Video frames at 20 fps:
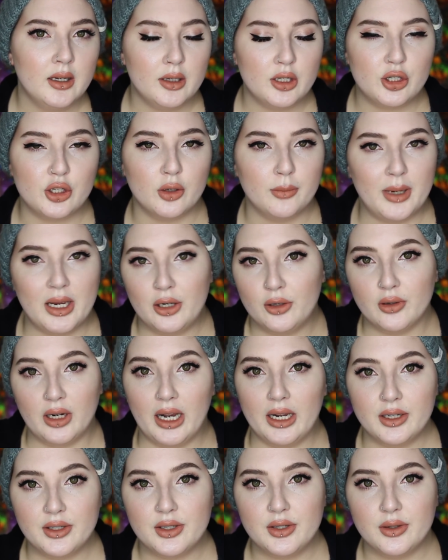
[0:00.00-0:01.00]
show my
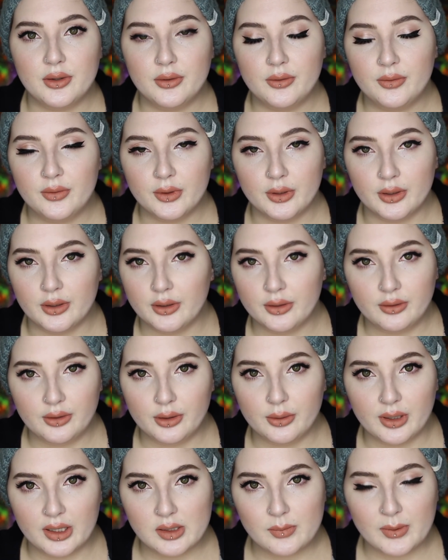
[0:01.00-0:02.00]
gratitude for
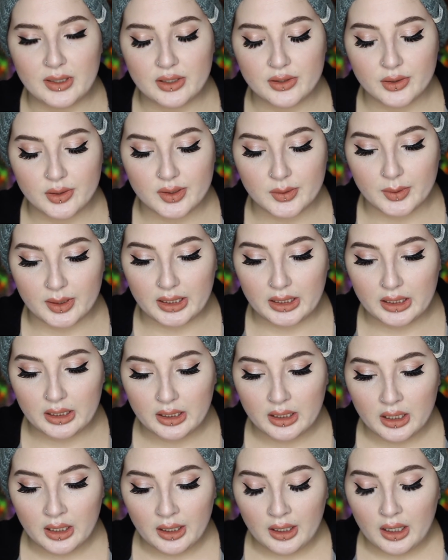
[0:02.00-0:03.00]
you guys being so
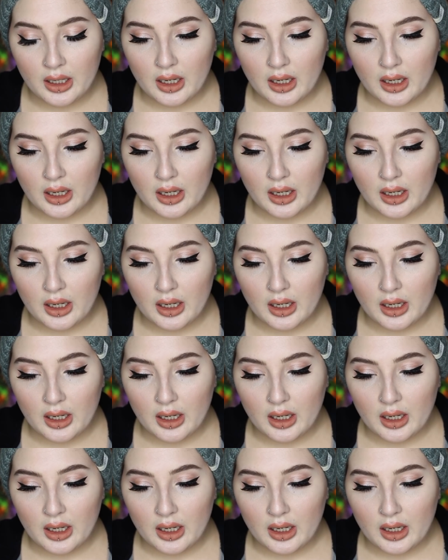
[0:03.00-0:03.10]
sweet,